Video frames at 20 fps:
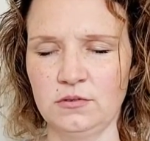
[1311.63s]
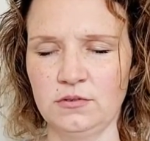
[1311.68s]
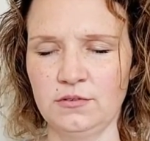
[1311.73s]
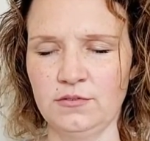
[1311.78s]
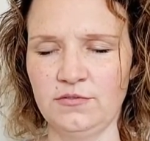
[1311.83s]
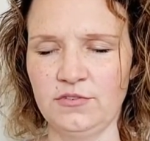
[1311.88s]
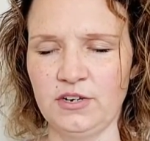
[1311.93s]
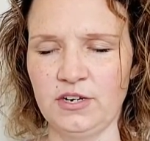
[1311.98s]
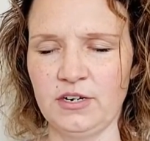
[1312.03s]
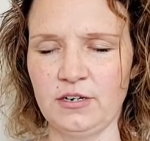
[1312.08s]

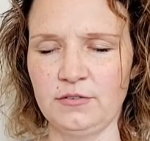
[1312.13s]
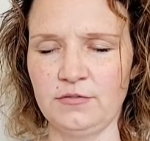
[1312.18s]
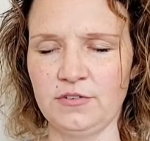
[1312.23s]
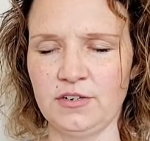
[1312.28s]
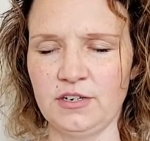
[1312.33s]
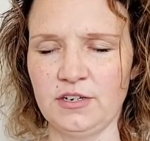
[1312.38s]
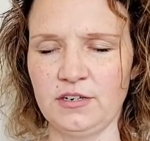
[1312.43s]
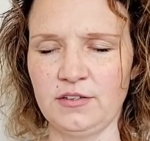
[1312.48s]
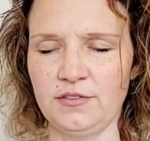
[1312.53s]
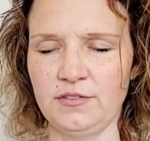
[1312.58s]
Very,
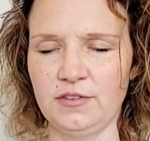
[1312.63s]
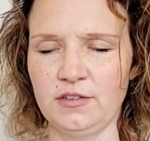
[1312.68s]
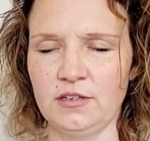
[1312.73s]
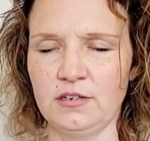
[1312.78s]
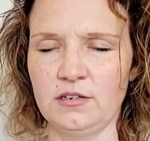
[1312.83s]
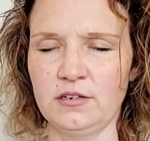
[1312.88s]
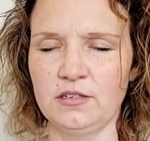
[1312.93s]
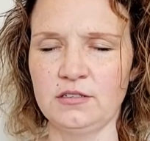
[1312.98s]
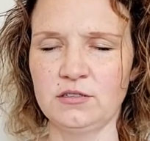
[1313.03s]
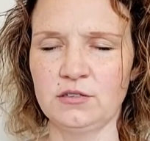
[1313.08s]
very thin.
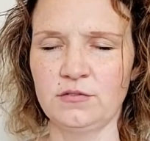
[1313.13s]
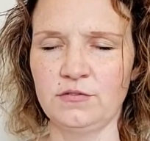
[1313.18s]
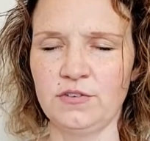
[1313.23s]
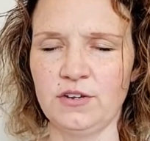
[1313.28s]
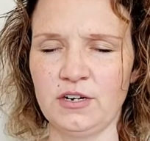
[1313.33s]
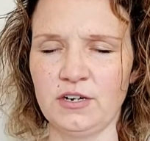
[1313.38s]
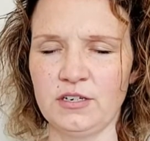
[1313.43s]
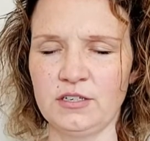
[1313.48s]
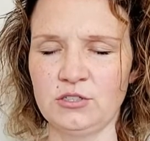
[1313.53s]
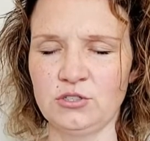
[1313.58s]
It's a
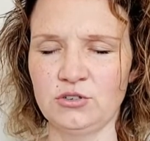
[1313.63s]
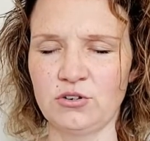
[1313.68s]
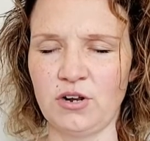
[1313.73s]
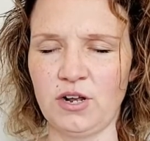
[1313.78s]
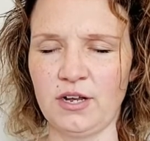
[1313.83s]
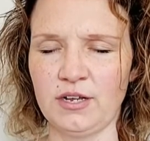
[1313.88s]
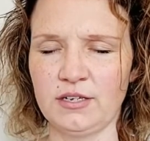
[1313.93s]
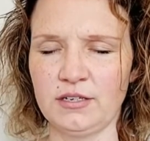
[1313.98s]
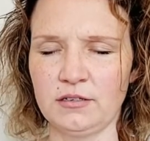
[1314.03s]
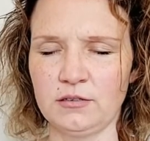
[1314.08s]
very
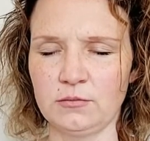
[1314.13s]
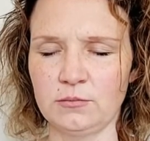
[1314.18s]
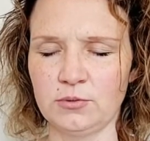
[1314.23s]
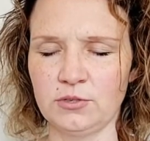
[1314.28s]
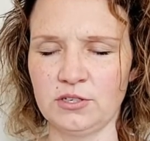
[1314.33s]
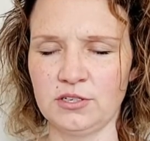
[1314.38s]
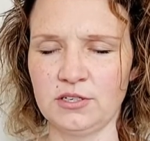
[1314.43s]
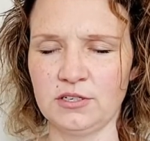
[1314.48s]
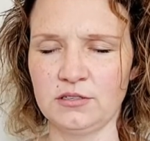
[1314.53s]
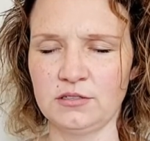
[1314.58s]
trying
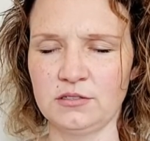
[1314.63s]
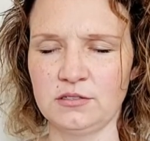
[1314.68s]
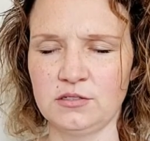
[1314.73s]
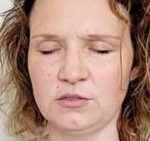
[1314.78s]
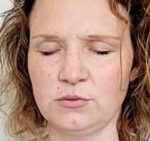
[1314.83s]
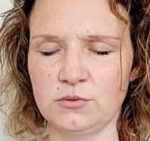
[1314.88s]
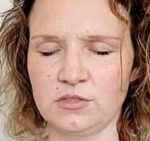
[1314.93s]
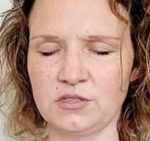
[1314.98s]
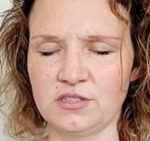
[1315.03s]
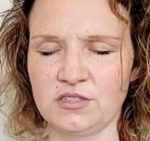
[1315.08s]
place
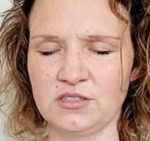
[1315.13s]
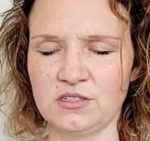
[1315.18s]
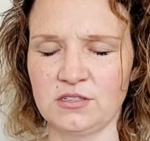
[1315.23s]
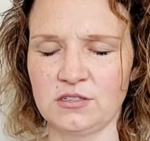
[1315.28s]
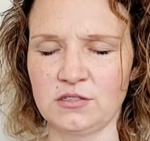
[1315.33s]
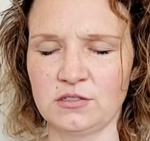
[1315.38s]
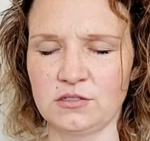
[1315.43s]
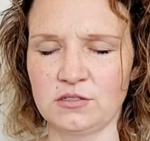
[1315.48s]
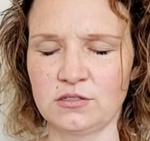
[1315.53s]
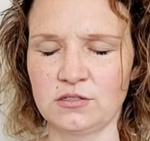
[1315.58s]
to
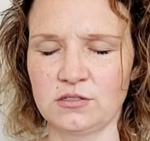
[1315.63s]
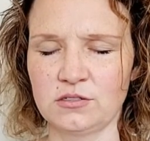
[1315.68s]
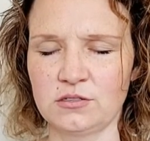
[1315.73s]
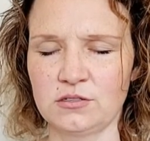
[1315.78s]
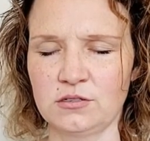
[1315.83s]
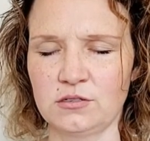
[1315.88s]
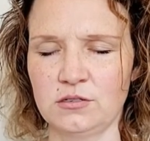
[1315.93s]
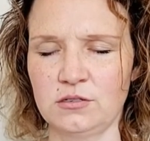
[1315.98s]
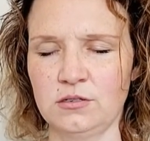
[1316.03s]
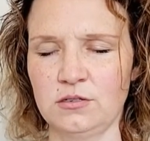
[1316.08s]
exist.
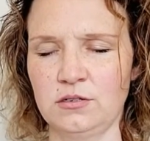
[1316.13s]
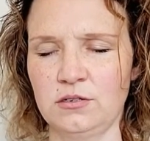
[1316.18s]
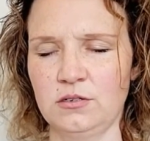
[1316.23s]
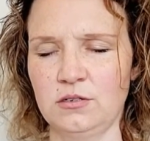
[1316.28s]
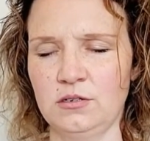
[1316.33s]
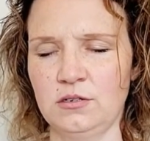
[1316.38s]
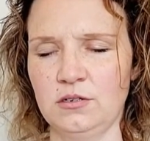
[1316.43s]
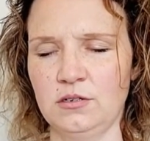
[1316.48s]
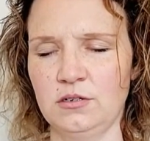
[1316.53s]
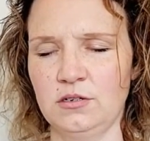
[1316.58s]

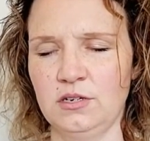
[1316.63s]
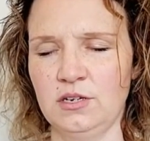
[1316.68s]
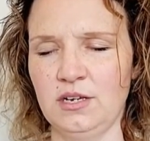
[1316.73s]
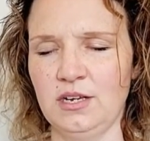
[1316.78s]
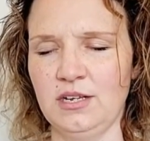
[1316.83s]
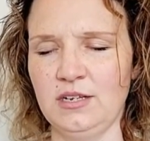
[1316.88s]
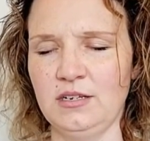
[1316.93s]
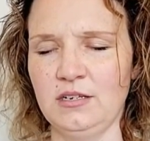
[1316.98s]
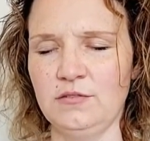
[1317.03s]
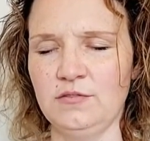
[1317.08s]

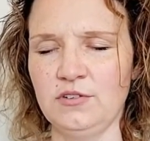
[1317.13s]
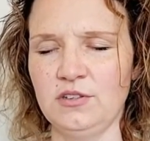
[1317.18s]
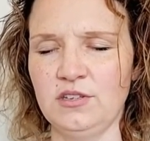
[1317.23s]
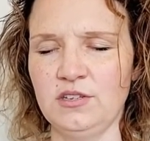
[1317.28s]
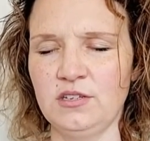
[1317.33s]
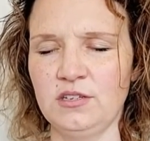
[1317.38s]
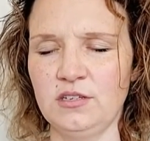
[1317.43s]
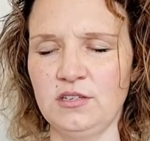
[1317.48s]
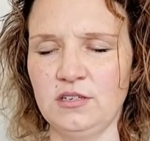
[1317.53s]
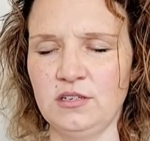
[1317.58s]
And even the
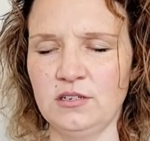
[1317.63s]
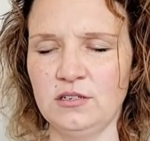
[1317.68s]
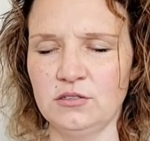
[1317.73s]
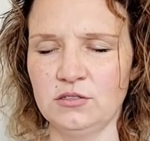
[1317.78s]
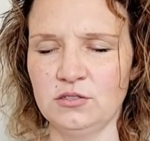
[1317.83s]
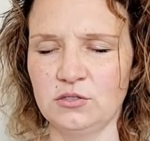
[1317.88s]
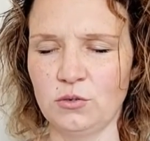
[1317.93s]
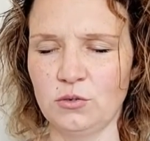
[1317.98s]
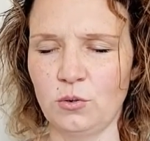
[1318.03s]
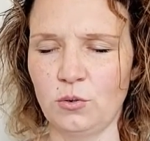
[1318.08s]
heat is
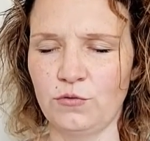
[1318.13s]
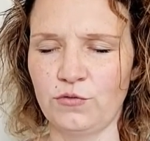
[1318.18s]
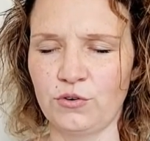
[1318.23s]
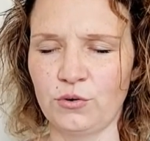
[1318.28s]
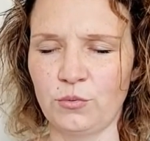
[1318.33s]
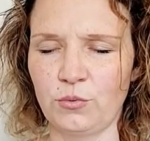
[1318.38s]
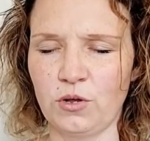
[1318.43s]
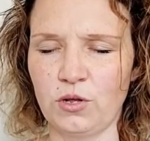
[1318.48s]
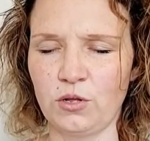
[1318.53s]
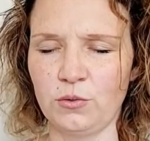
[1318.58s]
so
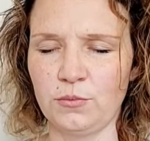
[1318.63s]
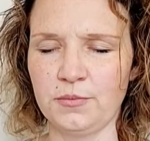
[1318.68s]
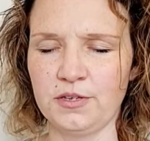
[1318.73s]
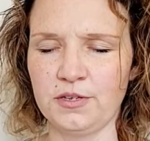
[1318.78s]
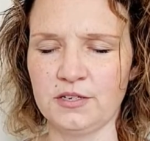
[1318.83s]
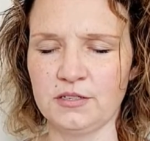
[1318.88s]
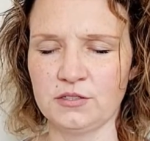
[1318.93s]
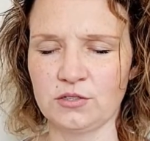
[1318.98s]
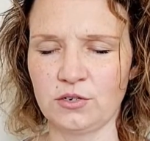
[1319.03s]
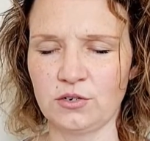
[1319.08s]
overwhelming,
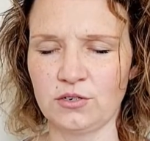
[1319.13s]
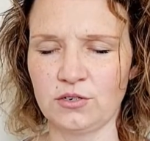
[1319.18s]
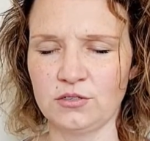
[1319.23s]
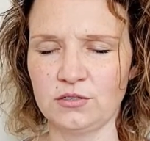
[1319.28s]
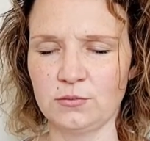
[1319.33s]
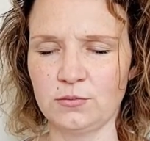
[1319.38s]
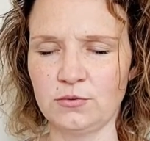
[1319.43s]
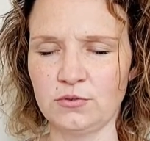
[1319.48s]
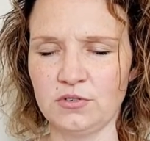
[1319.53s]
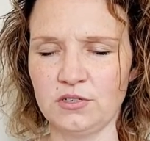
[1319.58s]
it's hard to
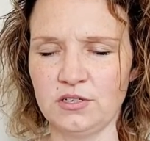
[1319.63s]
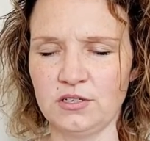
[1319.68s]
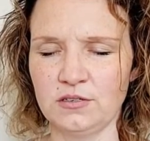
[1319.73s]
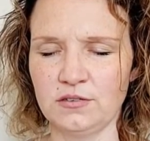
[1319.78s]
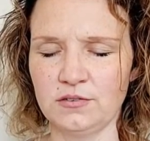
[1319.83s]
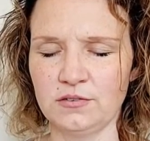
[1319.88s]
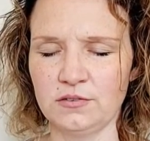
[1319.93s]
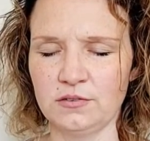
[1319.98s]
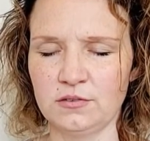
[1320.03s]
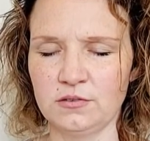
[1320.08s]

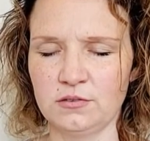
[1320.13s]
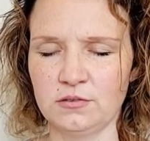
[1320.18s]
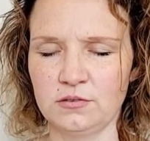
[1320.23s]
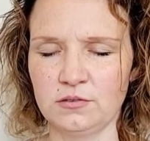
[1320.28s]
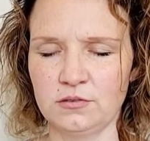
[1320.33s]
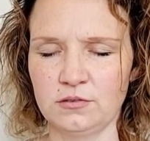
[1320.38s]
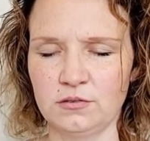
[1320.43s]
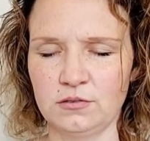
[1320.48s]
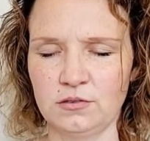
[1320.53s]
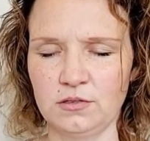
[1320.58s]
breathe.
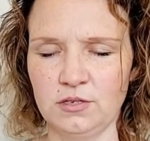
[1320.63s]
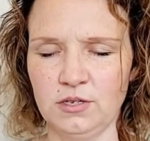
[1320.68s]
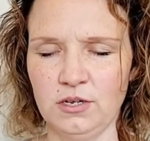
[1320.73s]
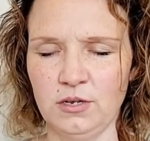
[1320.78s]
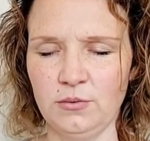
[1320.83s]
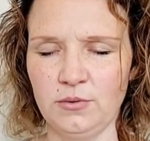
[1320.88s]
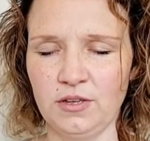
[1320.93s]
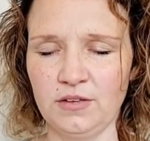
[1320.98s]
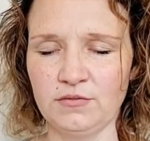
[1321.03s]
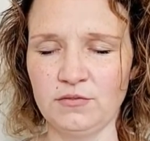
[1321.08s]

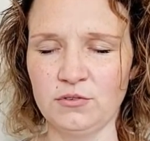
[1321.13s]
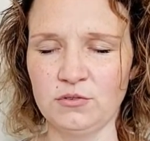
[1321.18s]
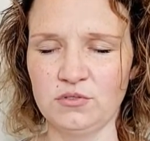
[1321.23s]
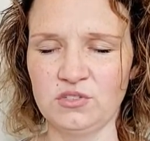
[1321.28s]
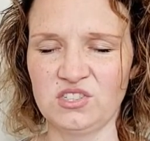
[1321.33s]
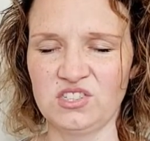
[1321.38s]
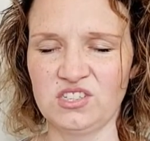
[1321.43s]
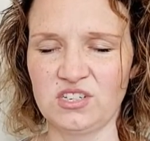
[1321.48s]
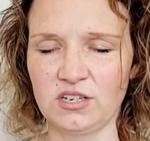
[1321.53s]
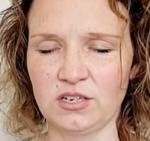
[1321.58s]
We have no
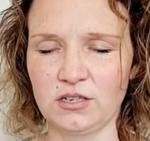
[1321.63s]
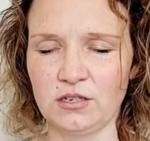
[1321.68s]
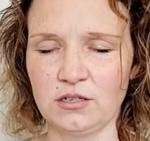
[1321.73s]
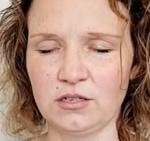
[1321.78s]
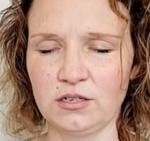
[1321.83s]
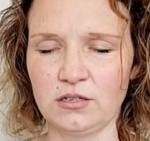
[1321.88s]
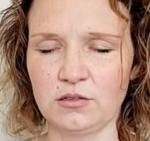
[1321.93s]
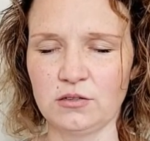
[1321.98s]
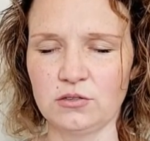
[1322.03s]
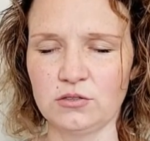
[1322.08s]
skin.
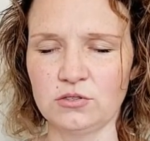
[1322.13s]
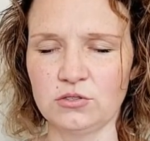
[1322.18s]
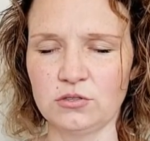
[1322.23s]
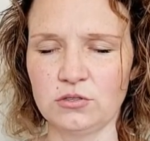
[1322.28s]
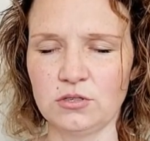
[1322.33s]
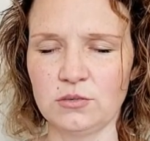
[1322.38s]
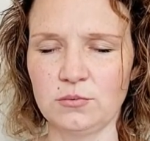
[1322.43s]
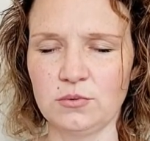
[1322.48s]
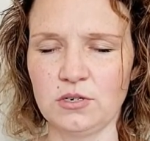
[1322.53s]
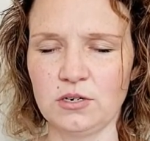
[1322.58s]
Like,
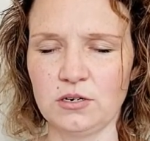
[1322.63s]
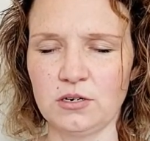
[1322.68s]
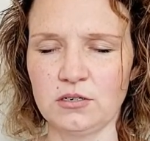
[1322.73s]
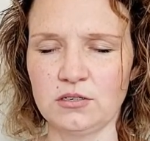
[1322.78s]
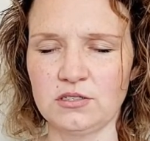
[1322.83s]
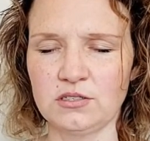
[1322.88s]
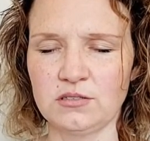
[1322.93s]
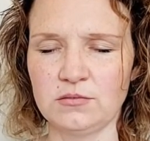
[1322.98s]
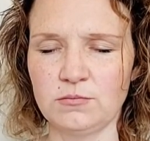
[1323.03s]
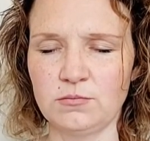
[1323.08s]
literally, we
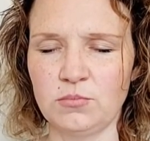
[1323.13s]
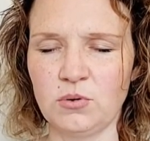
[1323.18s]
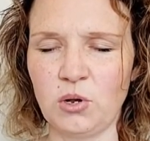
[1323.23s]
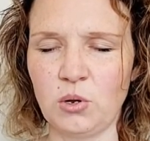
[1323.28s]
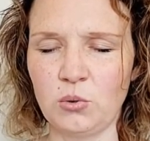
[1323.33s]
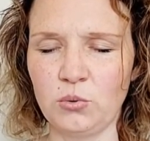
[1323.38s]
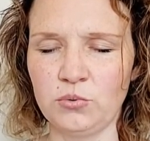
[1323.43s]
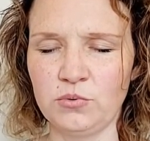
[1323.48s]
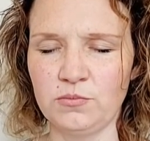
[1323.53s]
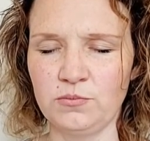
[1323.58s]
are
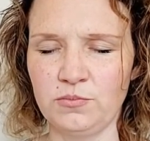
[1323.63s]
bone